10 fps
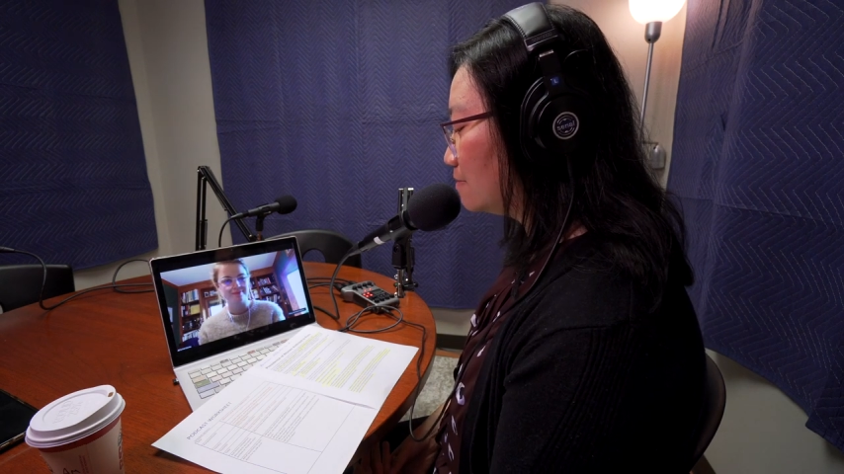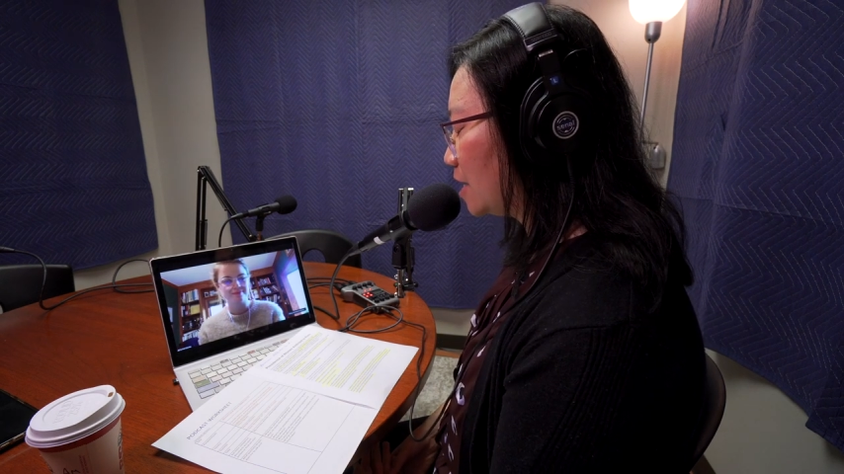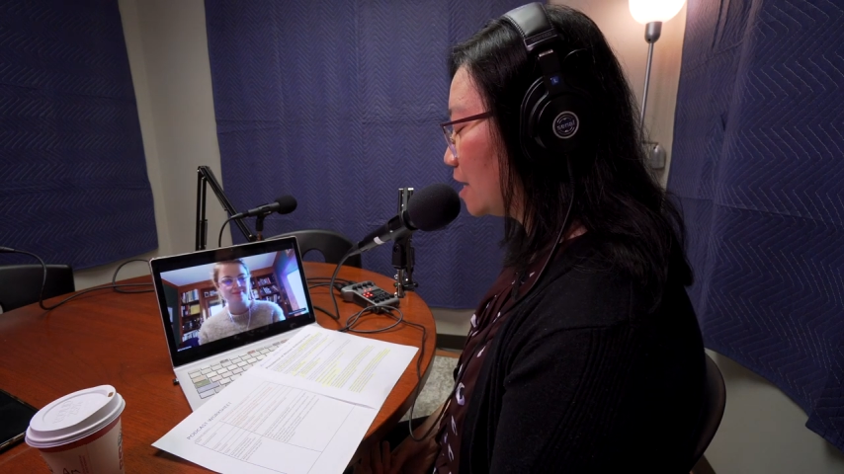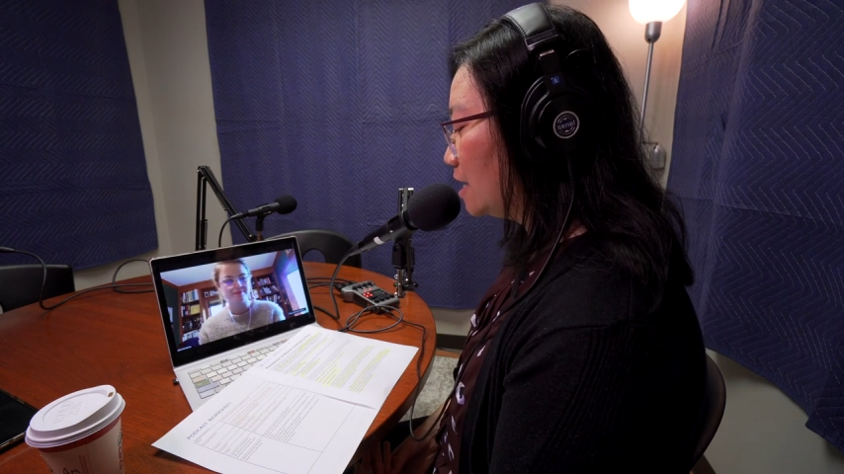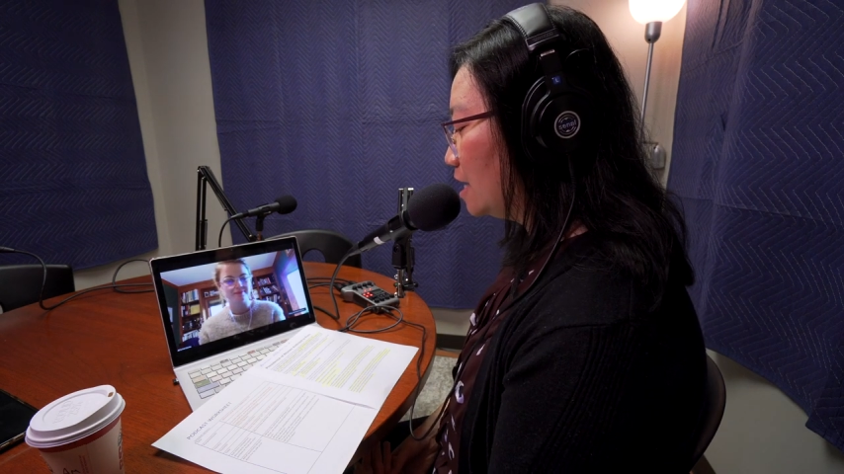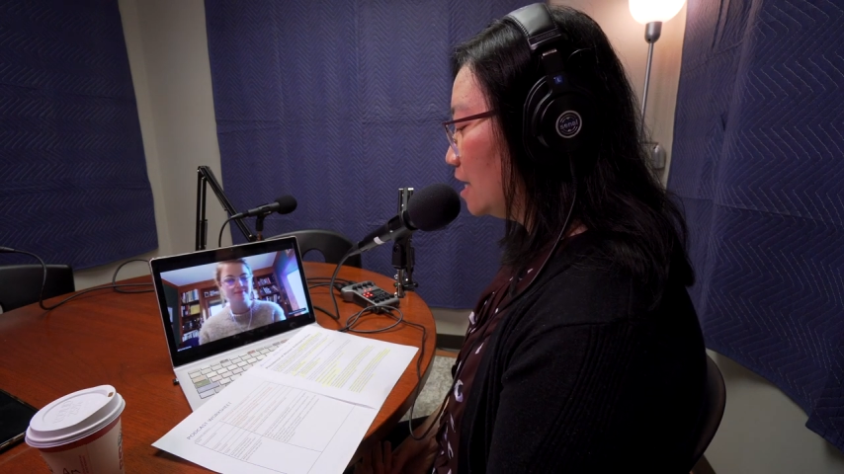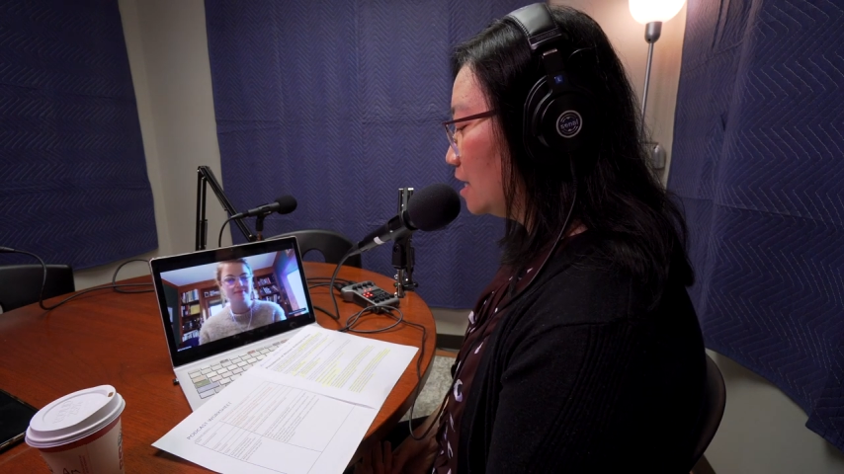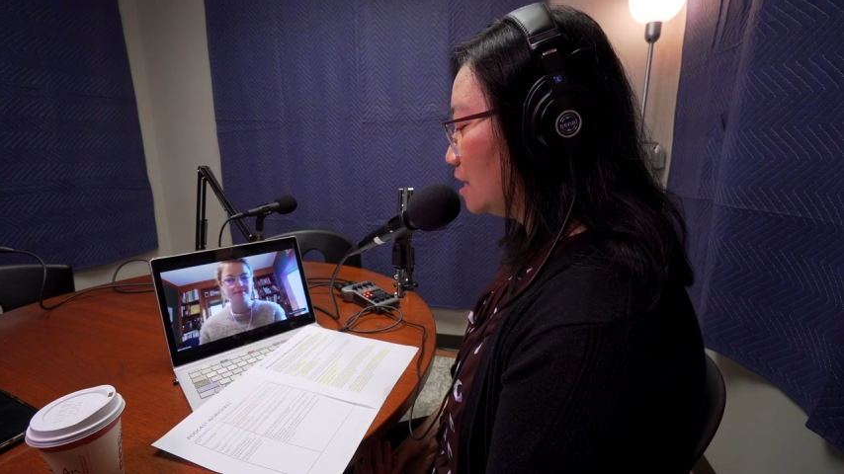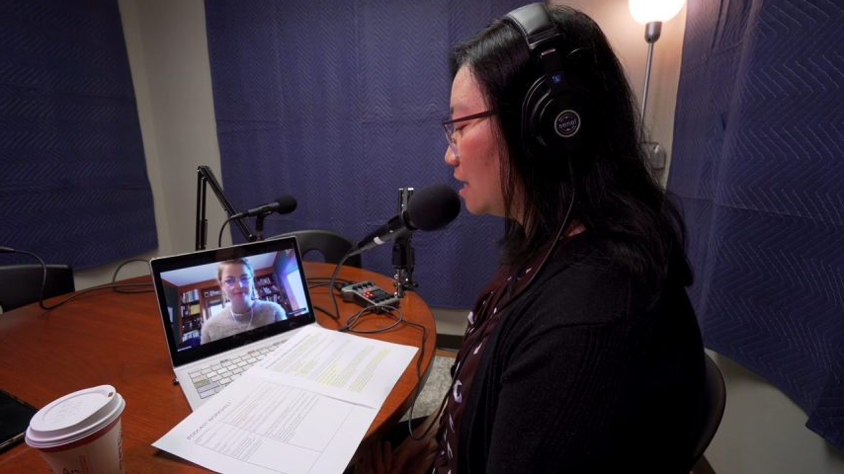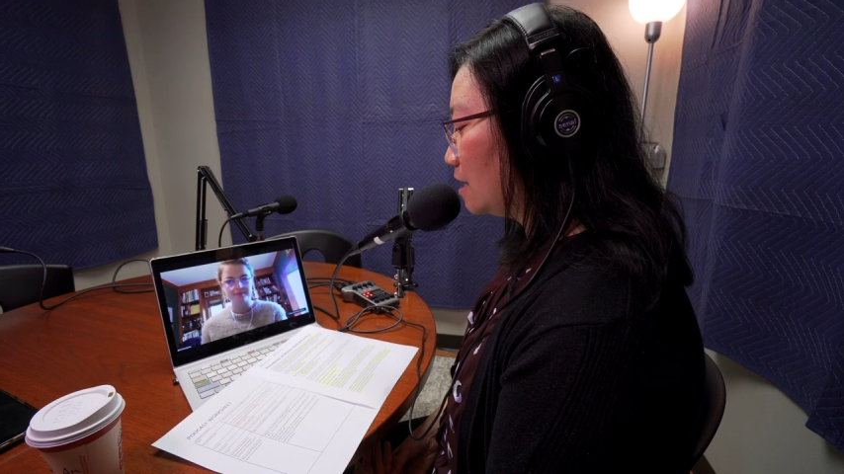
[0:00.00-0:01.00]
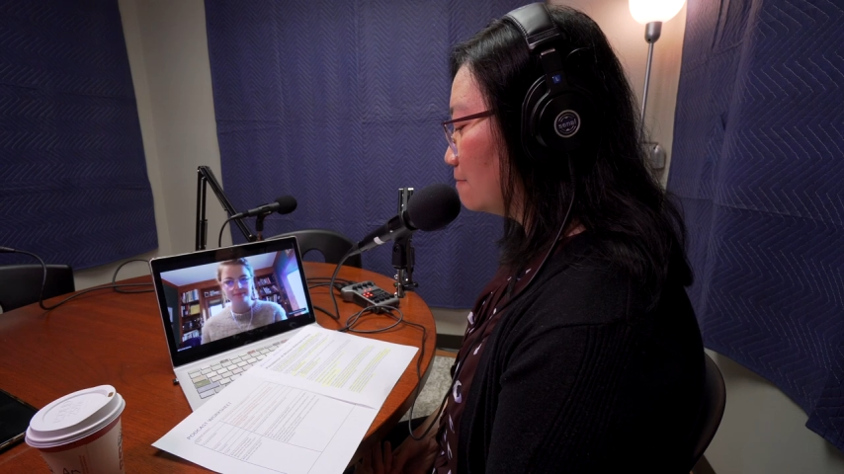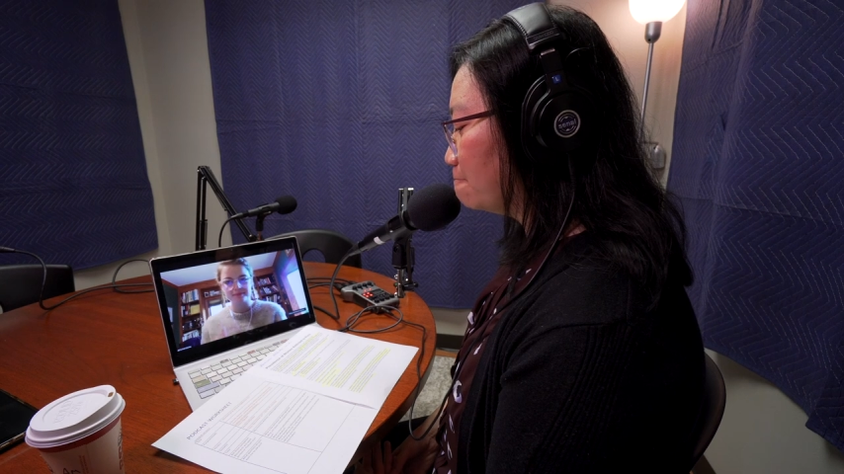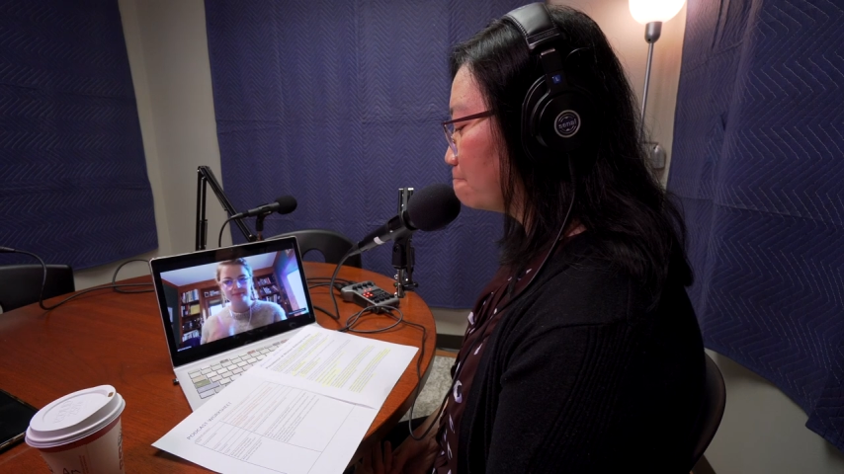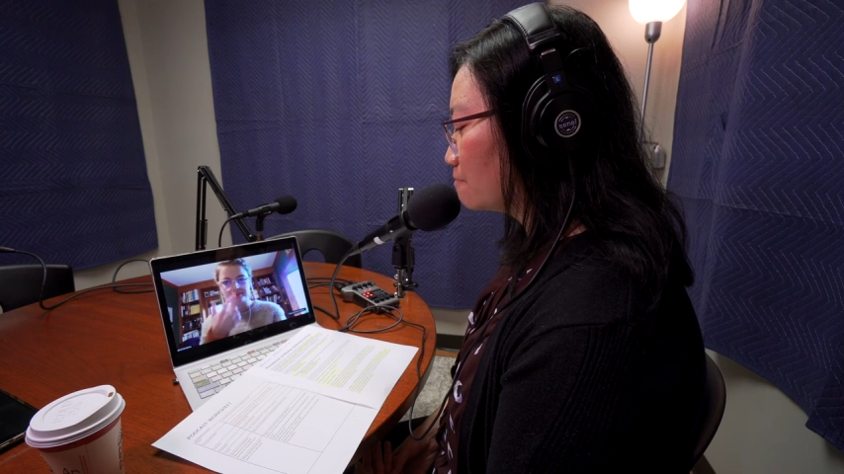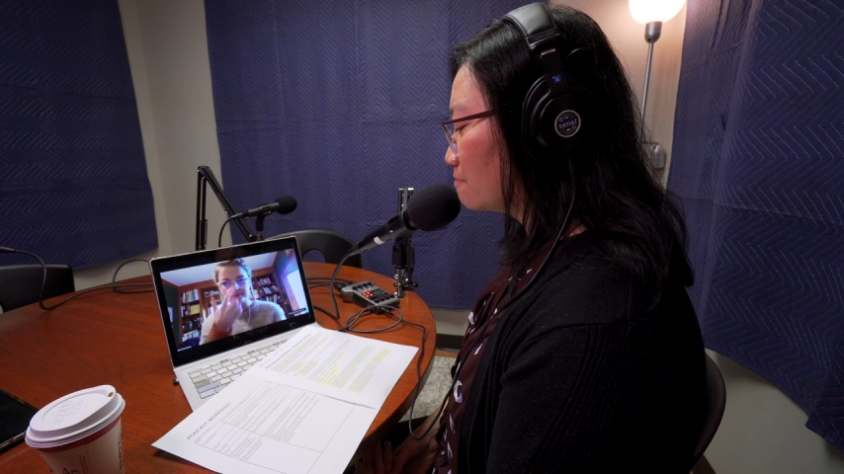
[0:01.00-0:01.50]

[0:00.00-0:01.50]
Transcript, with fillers: But um,